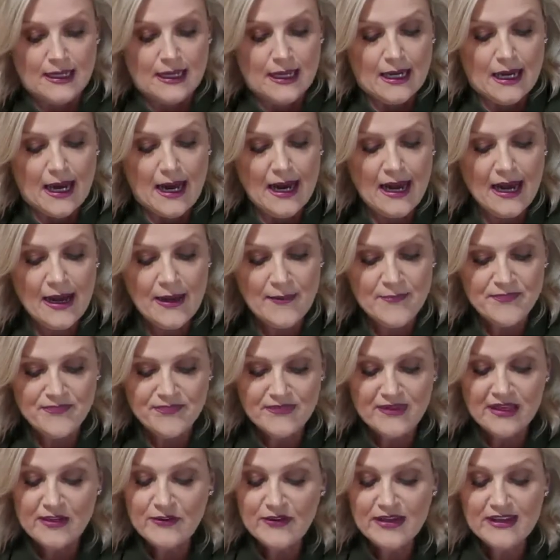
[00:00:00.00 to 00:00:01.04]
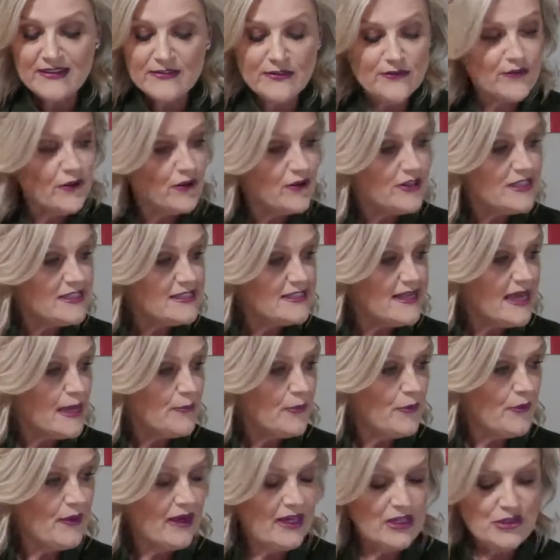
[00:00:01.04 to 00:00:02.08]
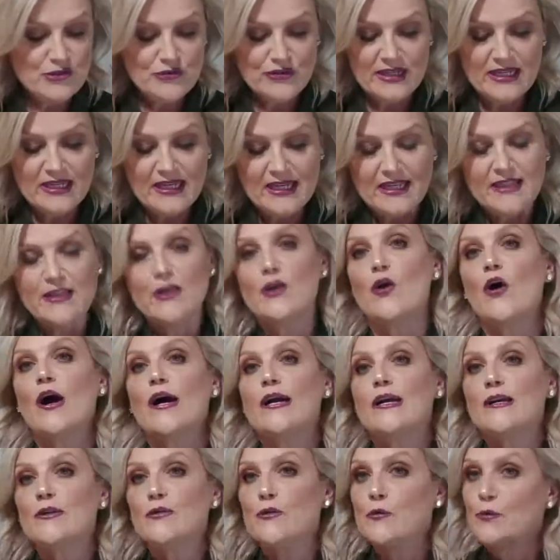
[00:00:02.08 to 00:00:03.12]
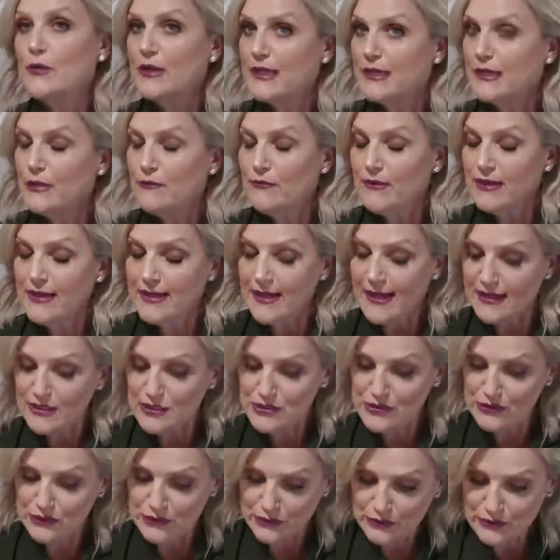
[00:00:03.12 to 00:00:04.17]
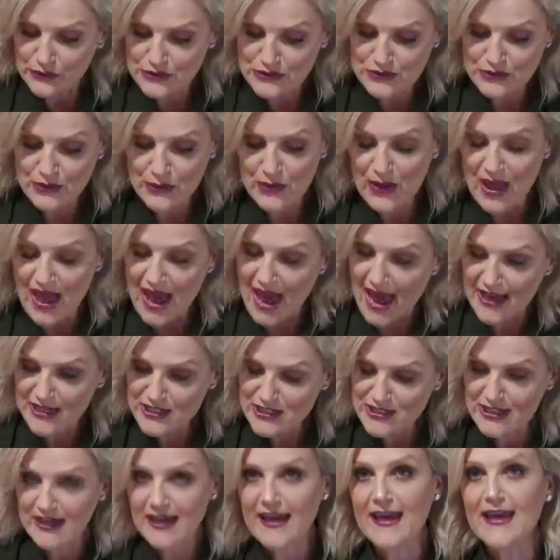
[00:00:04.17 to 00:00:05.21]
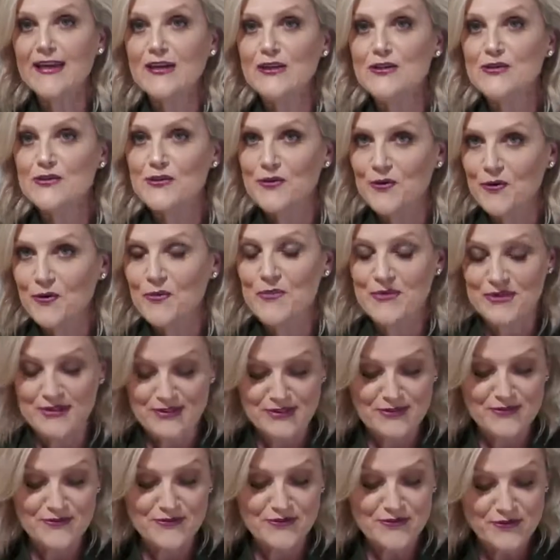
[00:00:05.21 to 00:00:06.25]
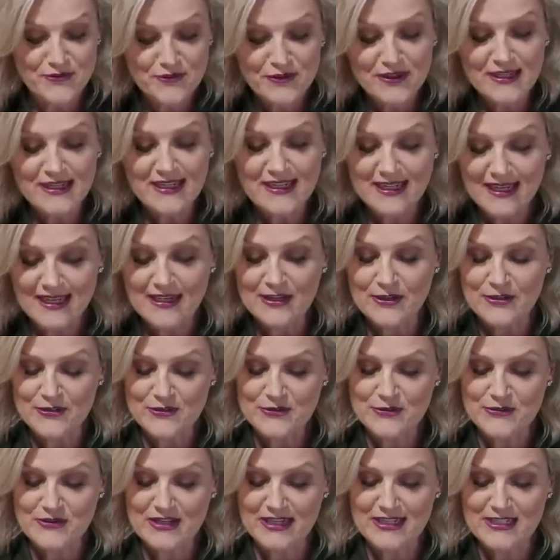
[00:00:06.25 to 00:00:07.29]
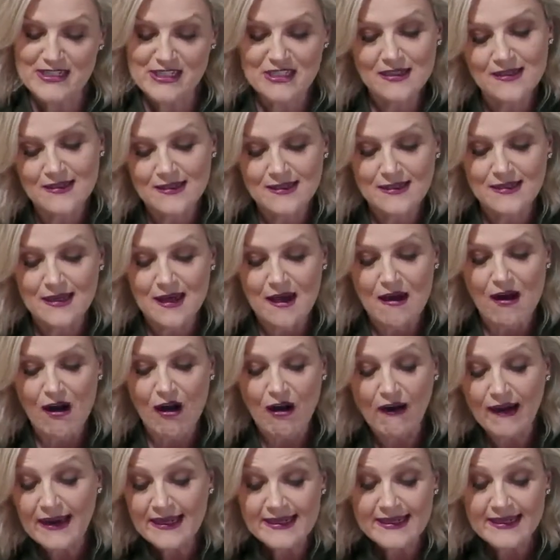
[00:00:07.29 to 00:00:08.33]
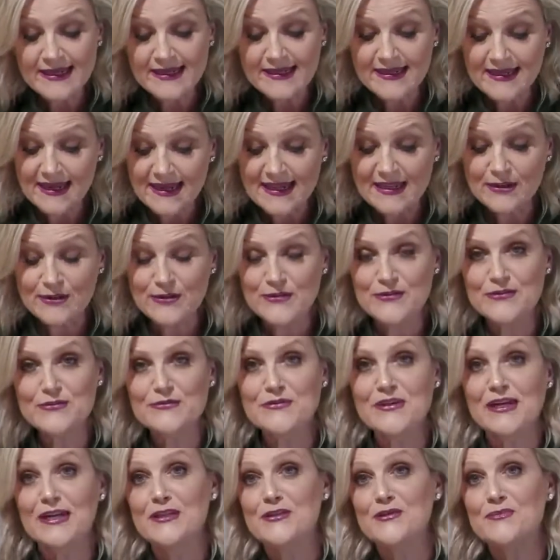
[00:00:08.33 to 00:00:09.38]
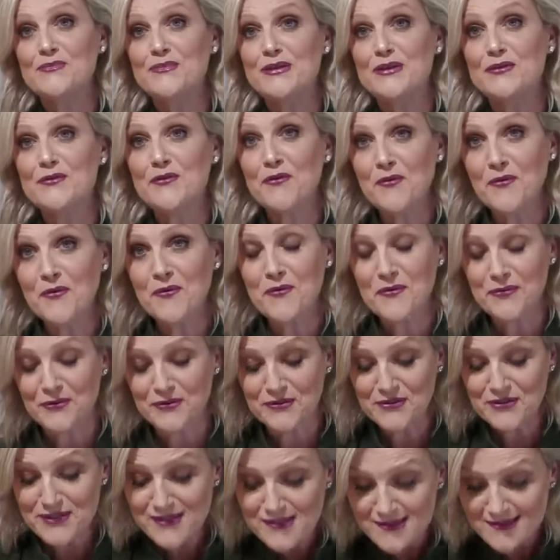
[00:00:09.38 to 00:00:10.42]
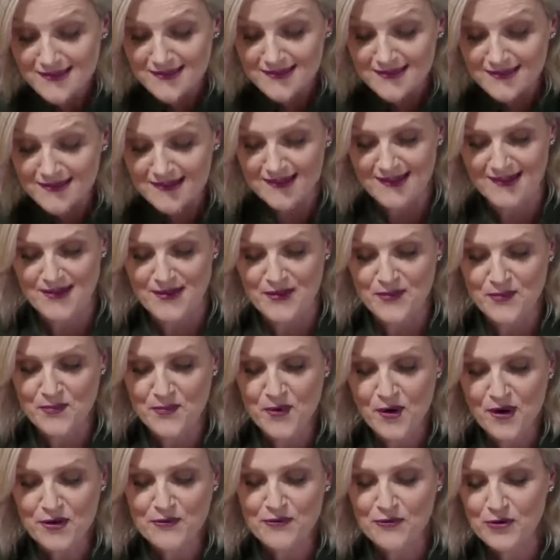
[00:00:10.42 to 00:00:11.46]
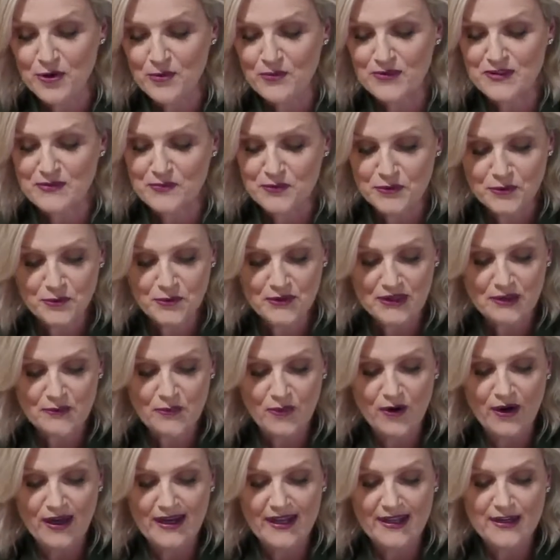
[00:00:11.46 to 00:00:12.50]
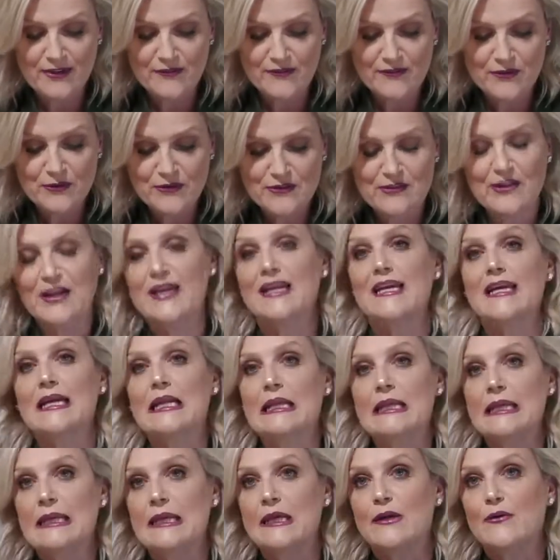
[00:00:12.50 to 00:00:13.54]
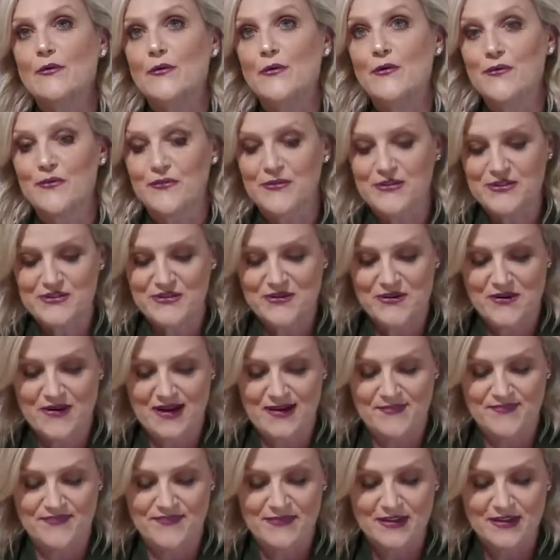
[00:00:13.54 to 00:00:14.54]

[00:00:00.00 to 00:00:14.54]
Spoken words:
And I guess I've got a sample entry here that I can quickly read out to you. So hashtag Taubmans free colour consultation. I need a colour consultation because my room is purely white and it feels like a clinic all the time.